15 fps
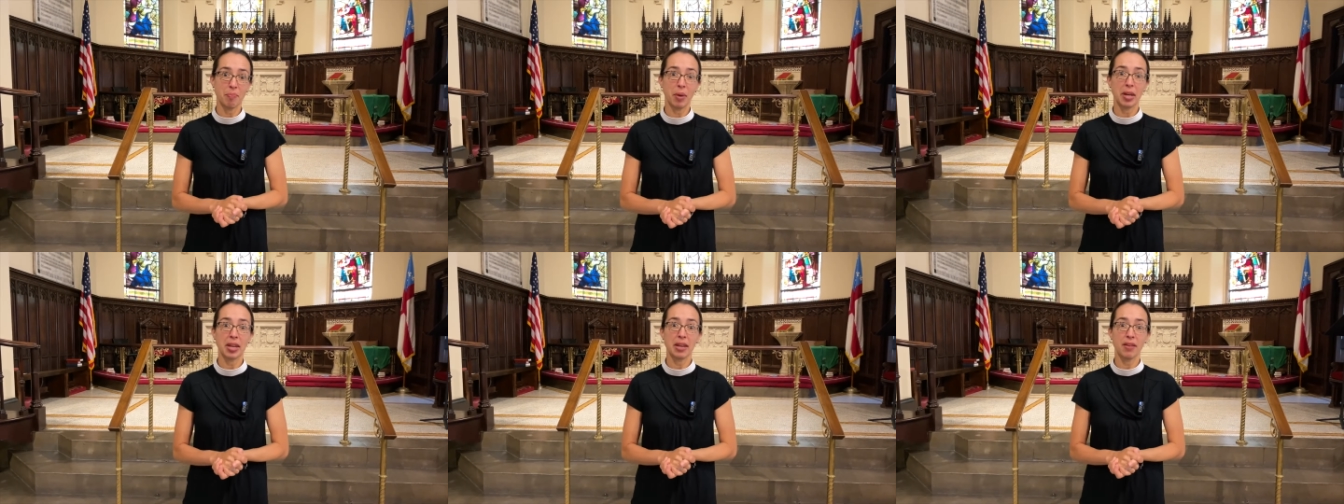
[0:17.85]

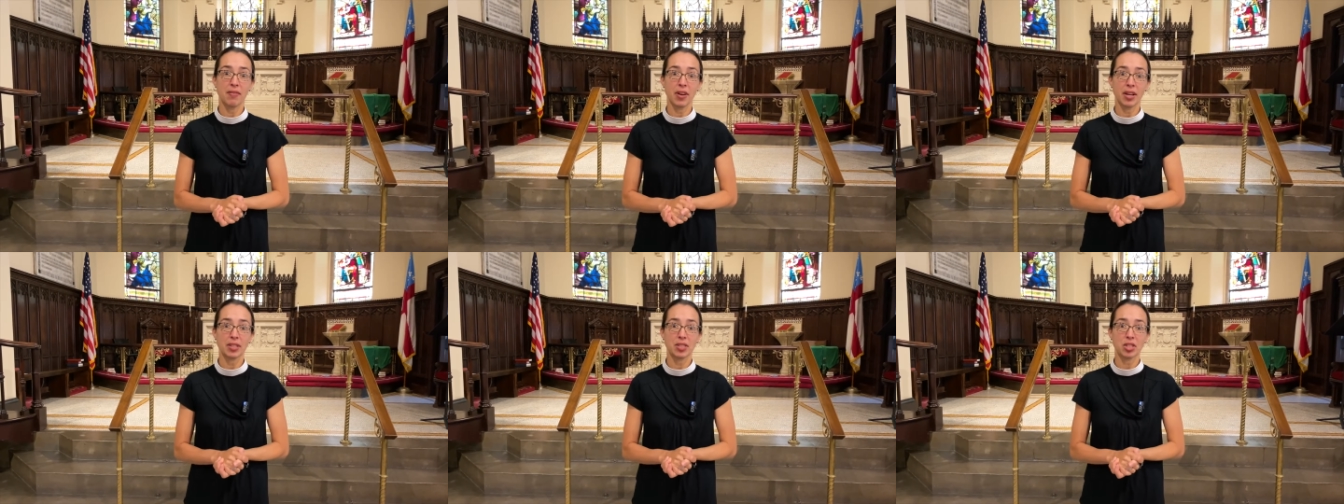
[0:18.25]
many of
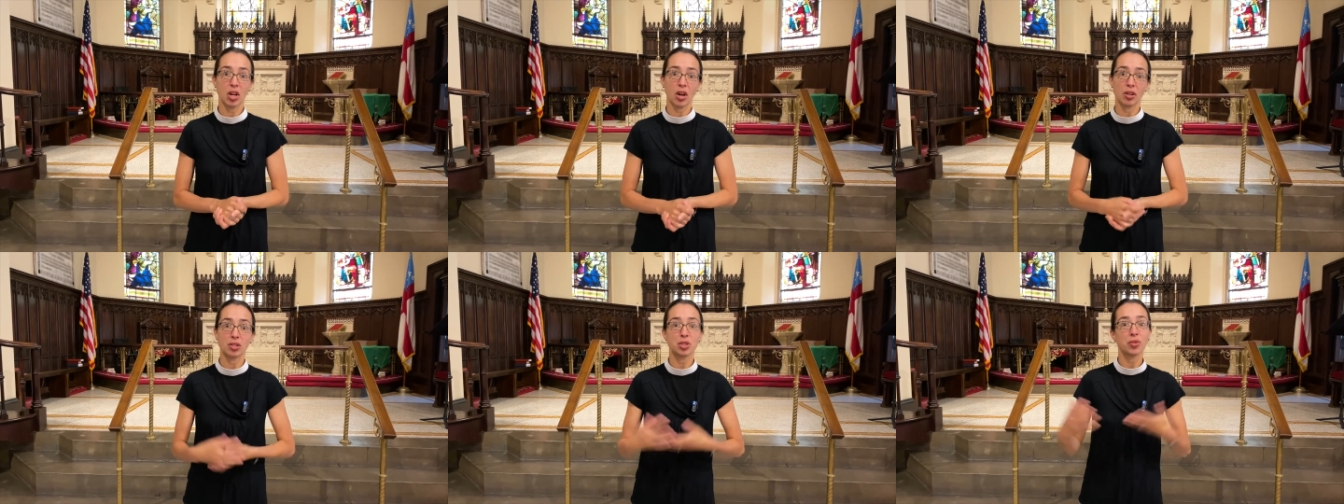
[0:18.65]
us
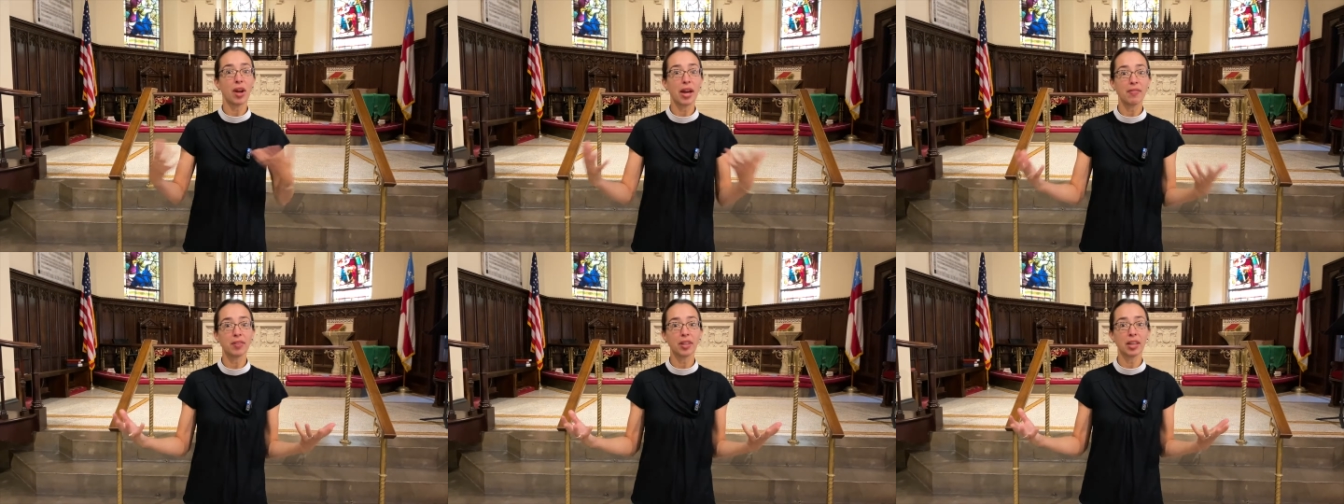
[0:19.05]
are
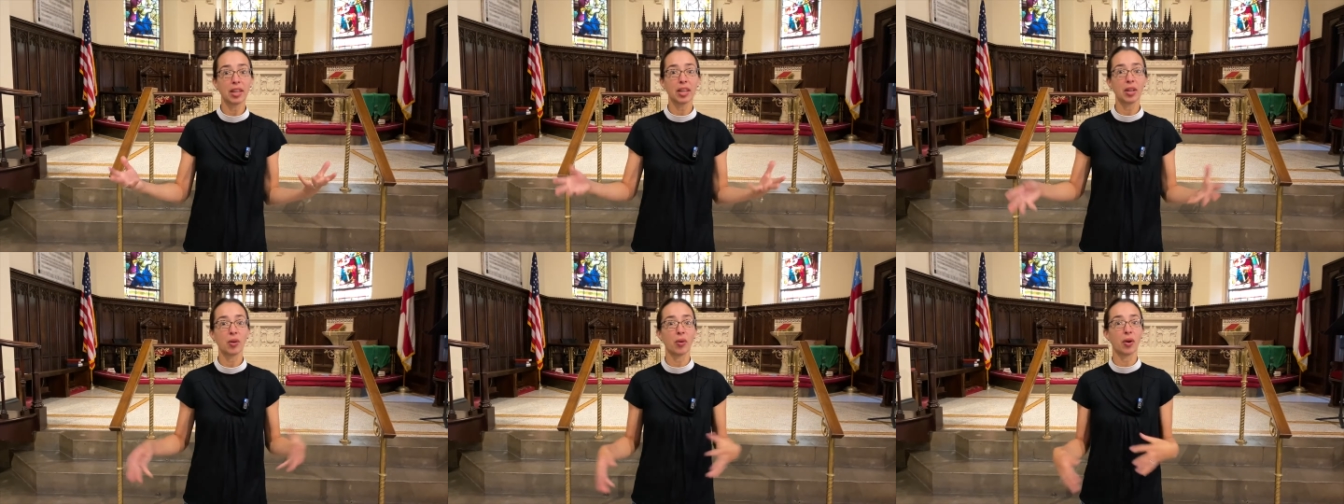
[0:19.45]

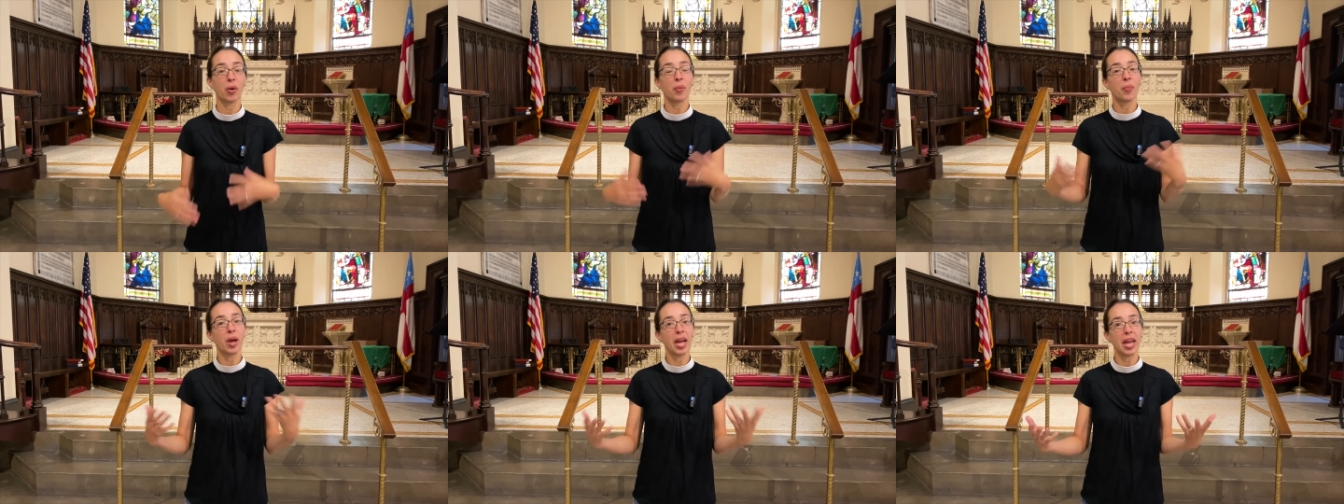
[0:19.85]
traveling or
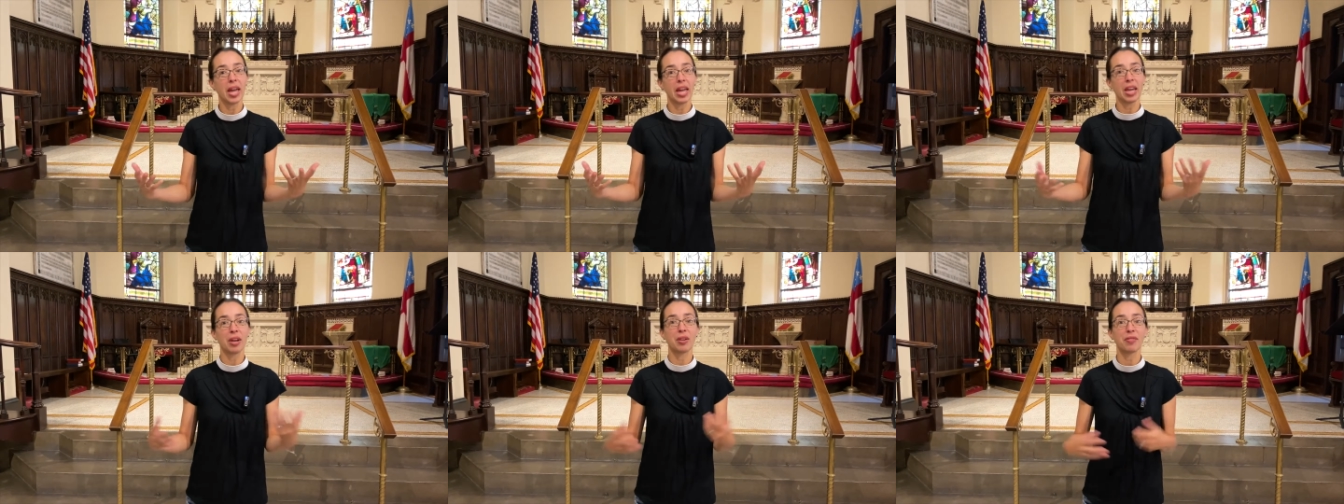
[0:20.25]

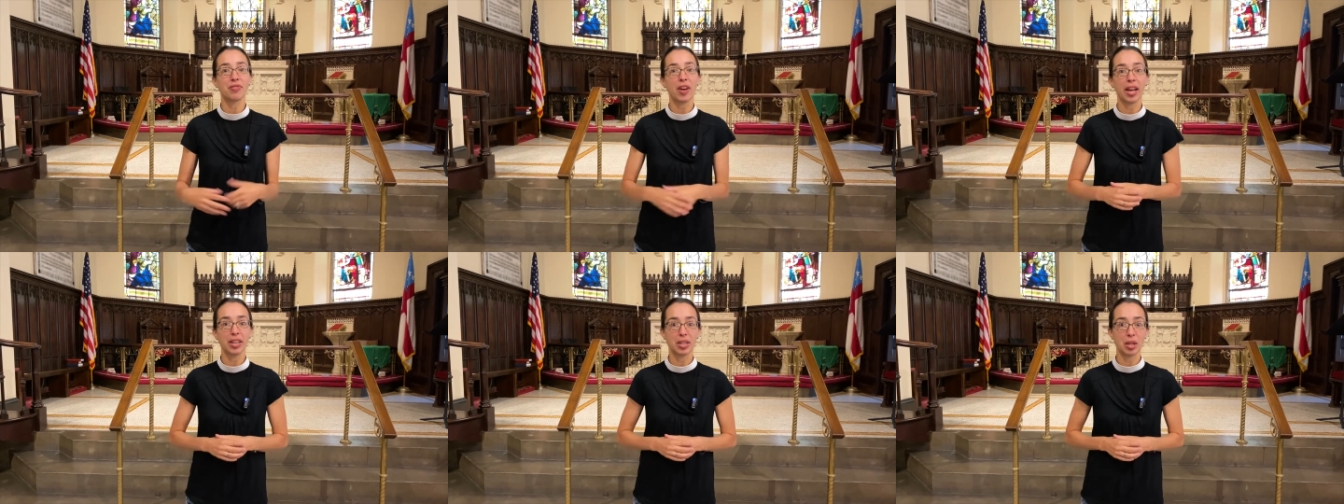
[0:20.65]
away and
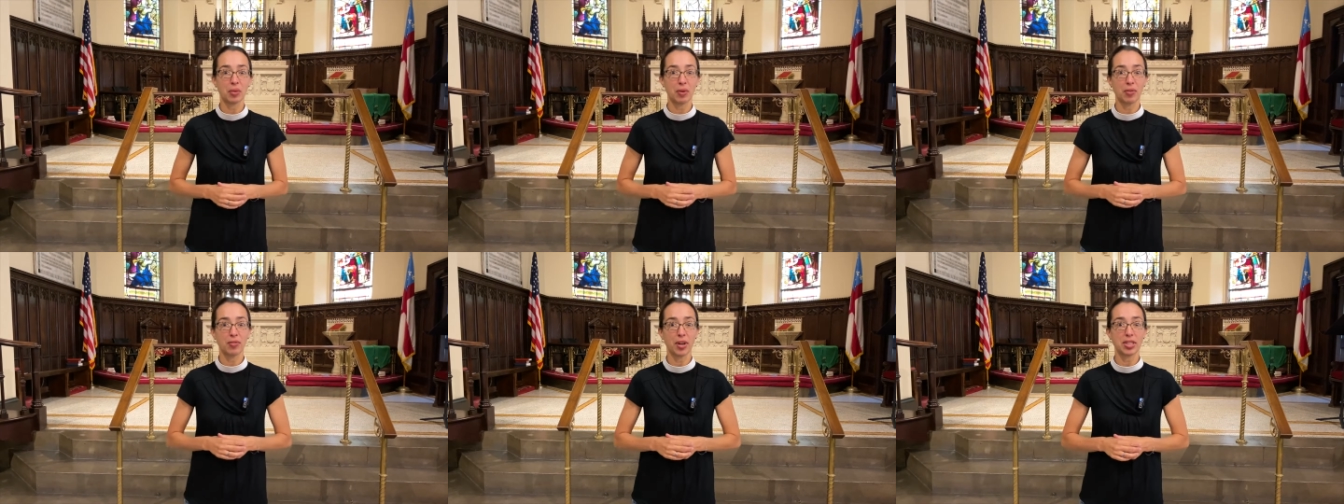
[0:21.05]
finding
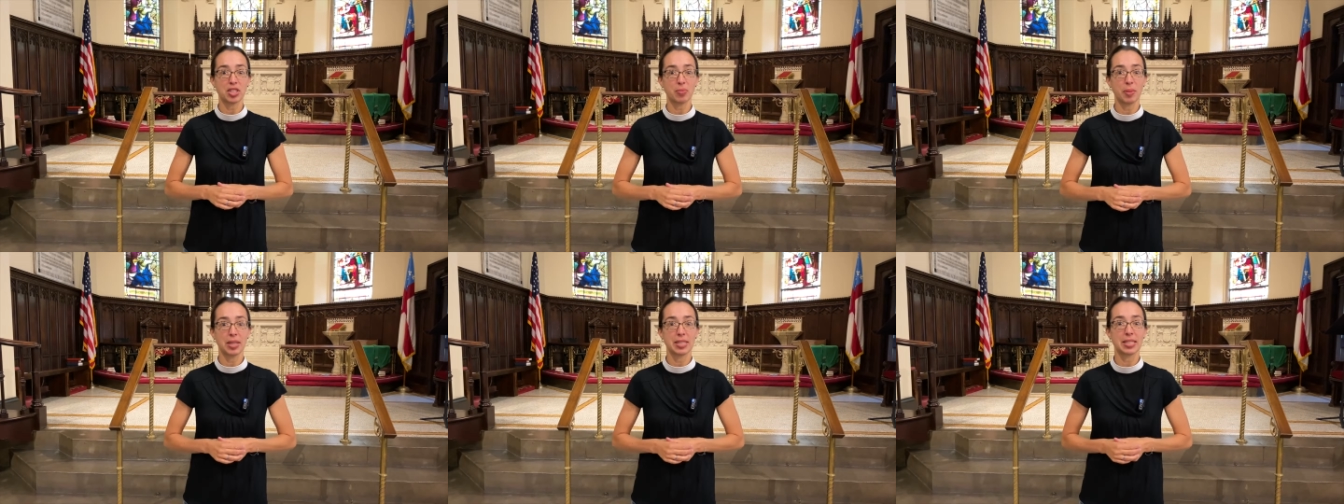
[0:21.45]

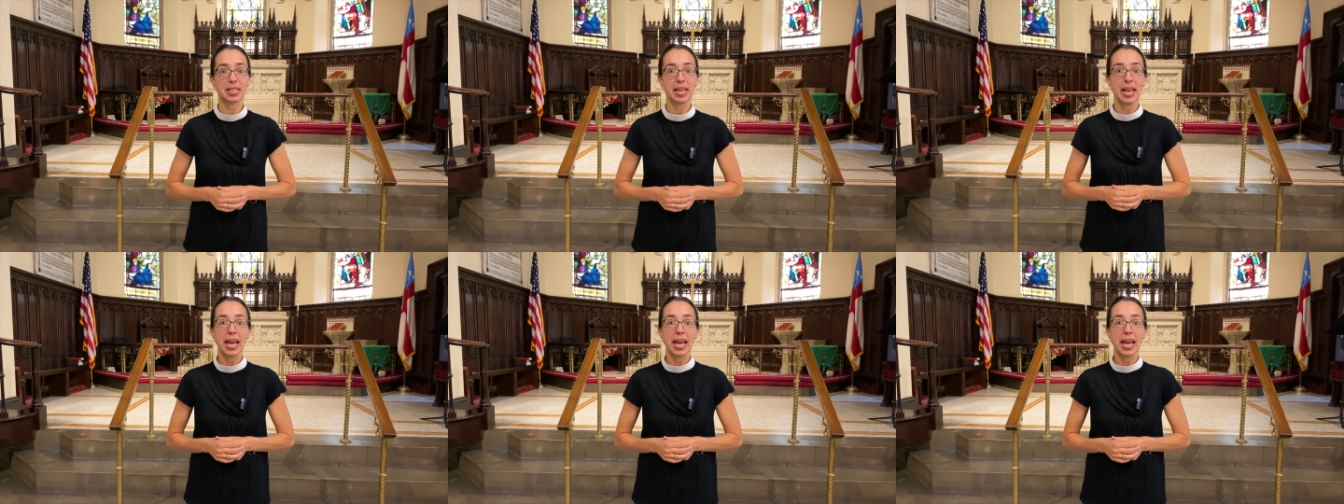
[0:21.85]
refreshment.